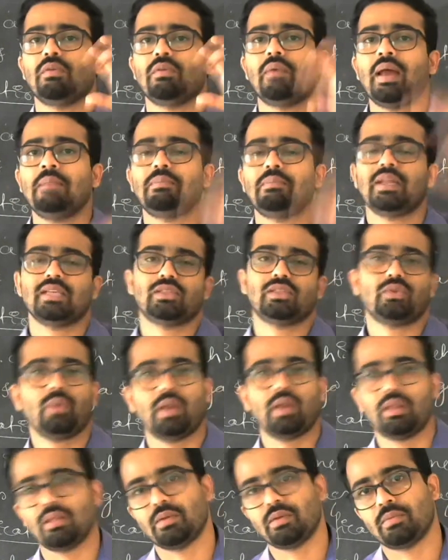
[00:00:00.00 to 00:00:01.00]
place to
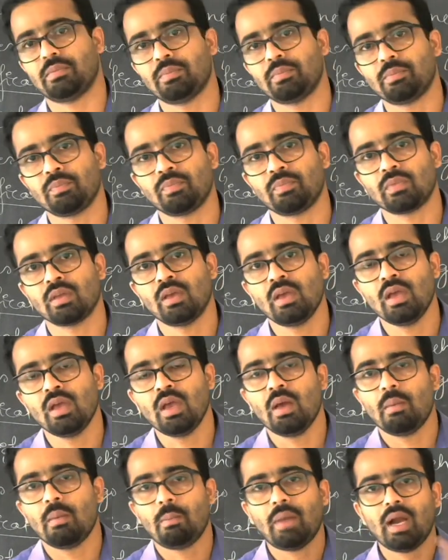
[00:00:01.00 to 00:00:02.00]
another.
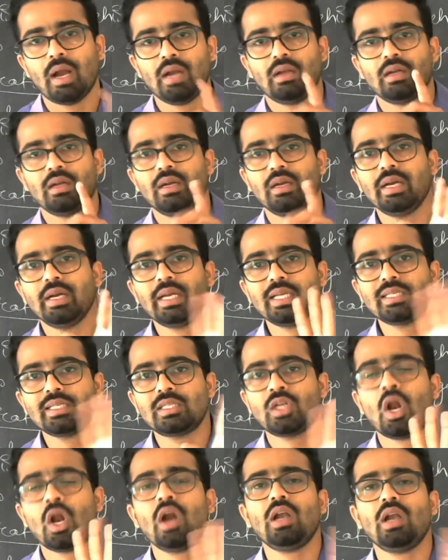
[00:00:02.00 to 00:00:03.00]
But it is
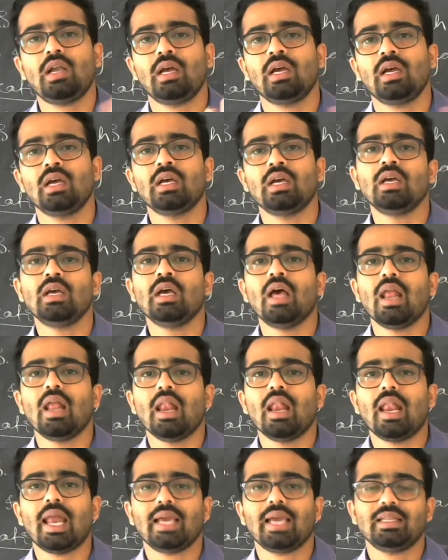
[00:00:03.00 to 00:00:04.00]
not
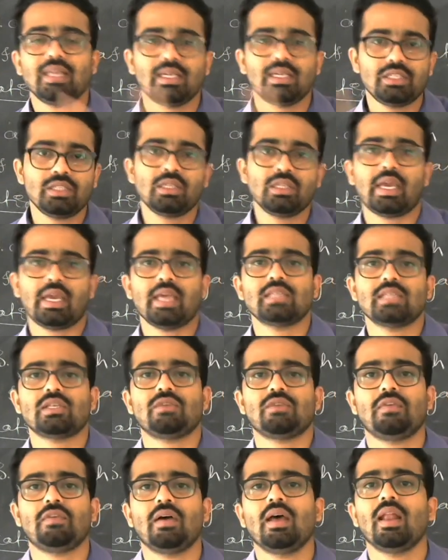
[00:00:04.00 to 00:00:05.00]
like that in the case of
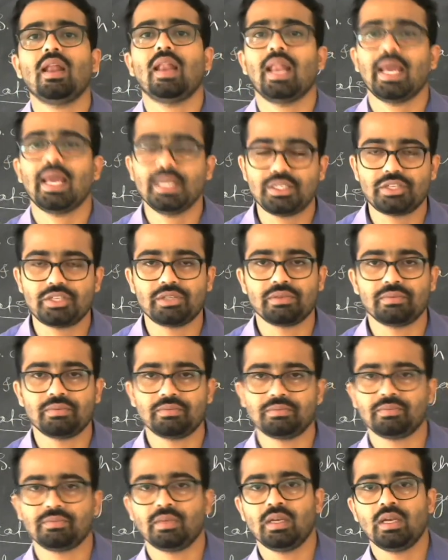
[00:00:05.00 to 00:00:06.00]
light.
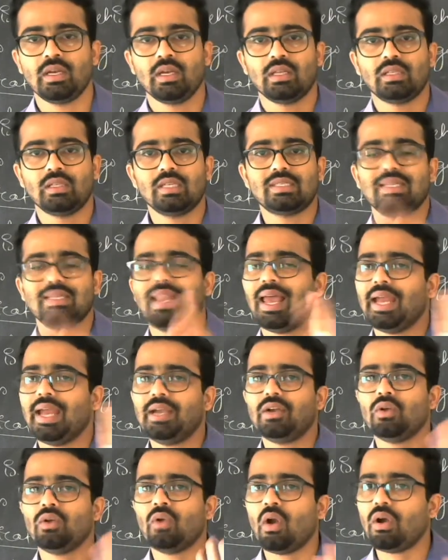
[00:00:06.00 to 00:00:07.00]
This light
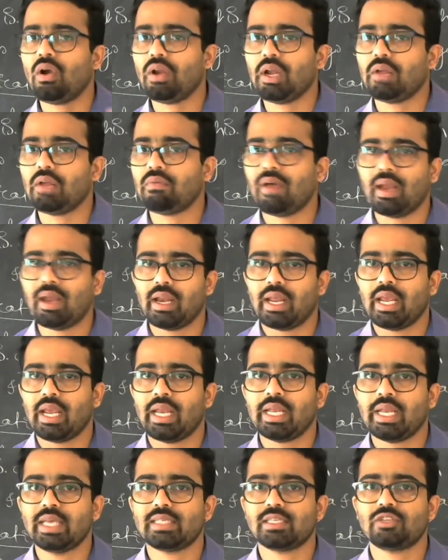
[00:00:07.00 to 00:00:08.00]
do not require
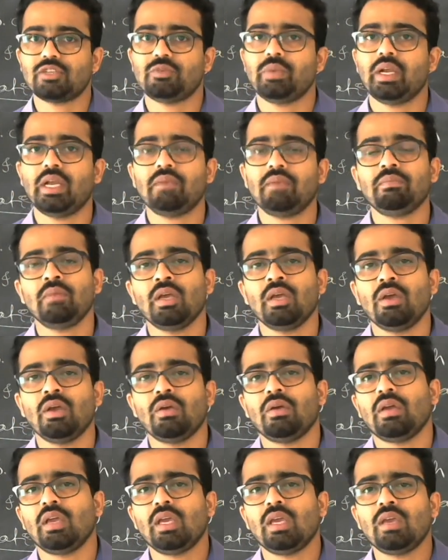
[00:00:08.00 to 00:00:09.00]
any such medium.
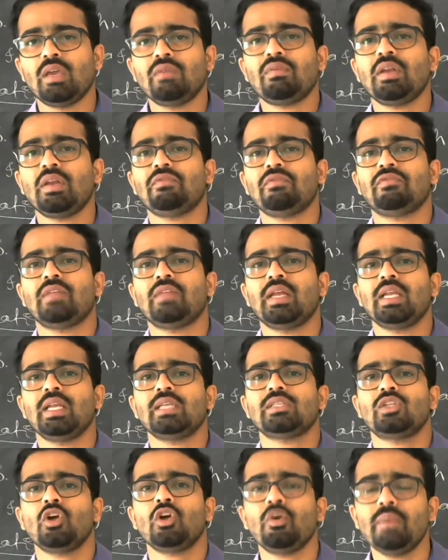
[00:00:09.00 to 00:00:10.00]
Even if there is
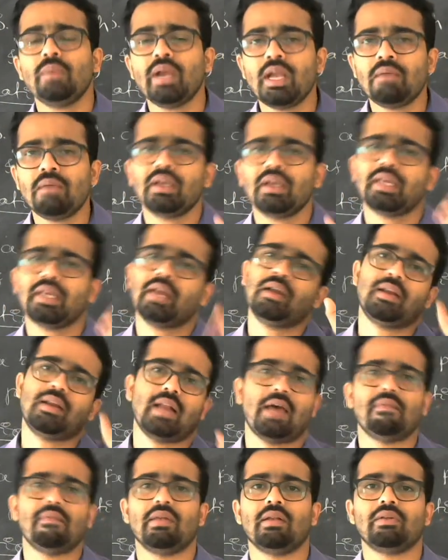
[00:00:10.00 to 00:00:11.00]
no medium, it can
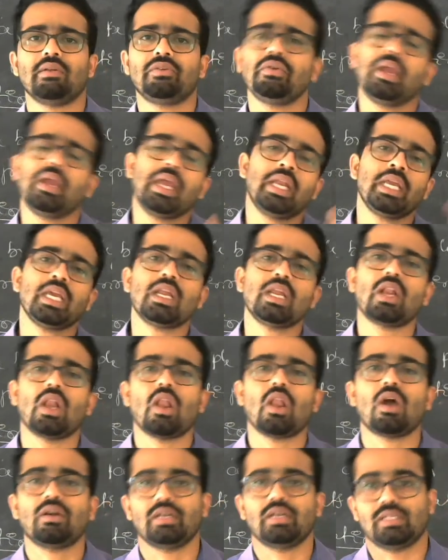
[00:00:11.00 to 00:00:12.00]
travel to any
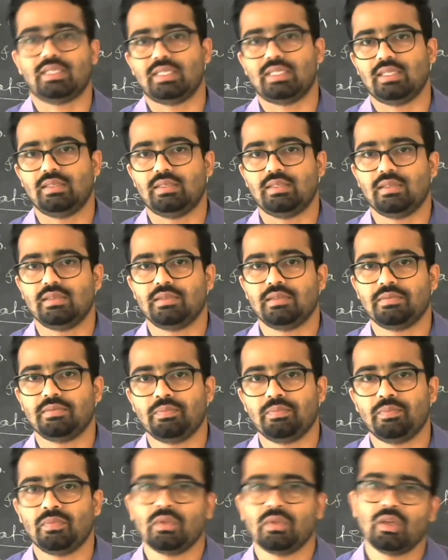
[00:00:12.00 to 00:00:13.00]
long distances.
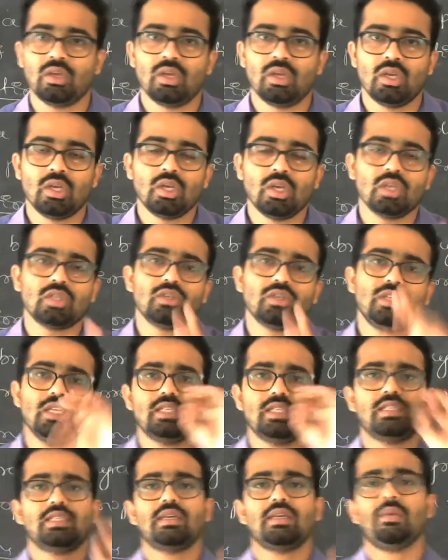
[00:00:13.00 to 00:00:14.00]
So this
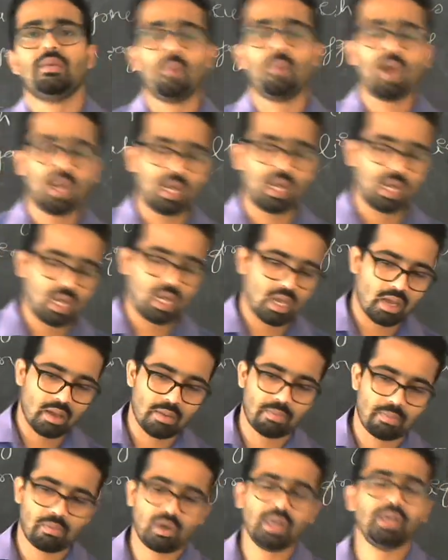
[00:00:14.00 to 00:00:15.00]
is one
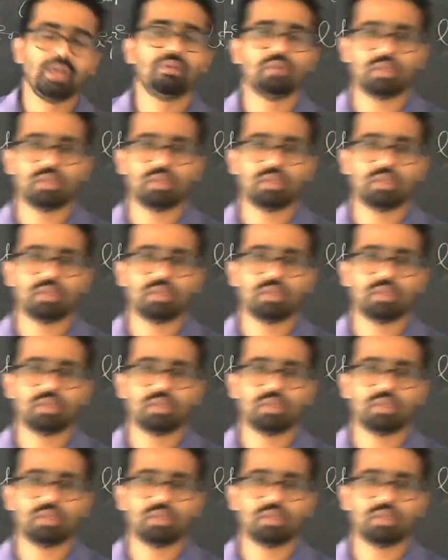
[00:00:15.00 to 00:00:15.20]
point we